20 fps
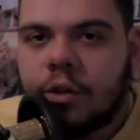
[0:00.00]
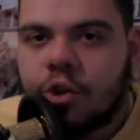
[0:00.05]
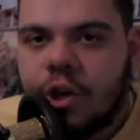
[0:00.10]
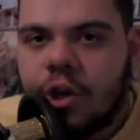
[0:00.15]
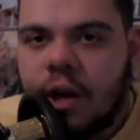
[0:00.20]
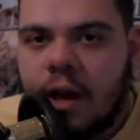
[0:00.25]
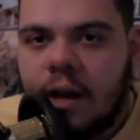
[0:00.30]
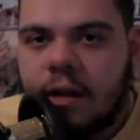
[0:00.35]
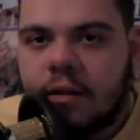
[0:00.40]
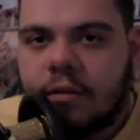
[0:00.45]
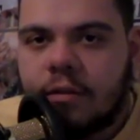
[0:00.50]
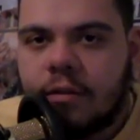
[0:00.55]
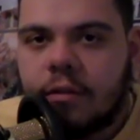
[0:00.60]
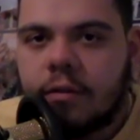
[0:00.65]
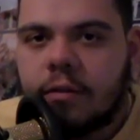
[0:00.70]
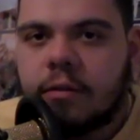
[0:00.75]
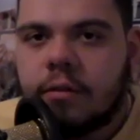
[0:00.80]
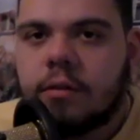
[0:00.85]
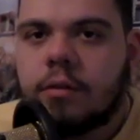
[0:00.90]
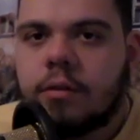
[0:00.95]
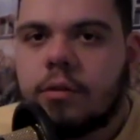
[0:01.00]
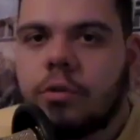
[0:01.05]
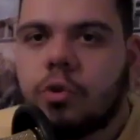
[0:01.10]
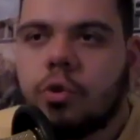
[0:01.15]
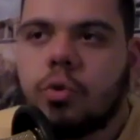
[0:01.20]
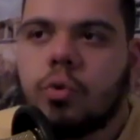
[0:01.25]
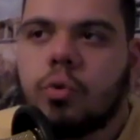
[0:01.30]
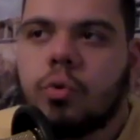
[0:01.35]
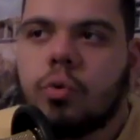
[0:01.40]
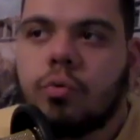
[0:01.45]
chance
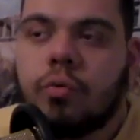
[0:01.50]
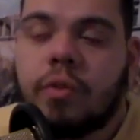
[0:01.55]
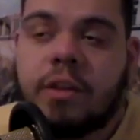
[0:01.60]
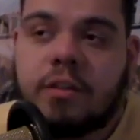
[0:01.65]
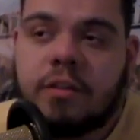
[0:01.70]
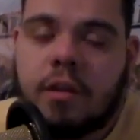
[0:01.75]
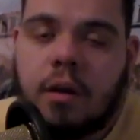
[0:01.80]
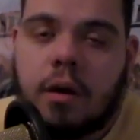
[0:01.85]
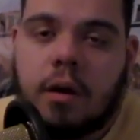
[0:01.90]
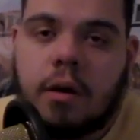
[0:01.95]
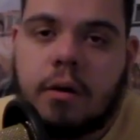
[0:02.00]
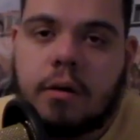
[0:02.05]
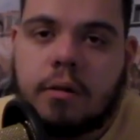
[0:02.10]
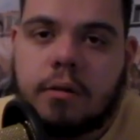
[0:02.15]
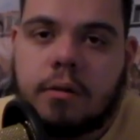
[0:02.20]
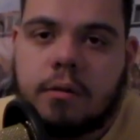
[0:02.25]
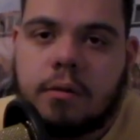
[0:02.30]
to restart.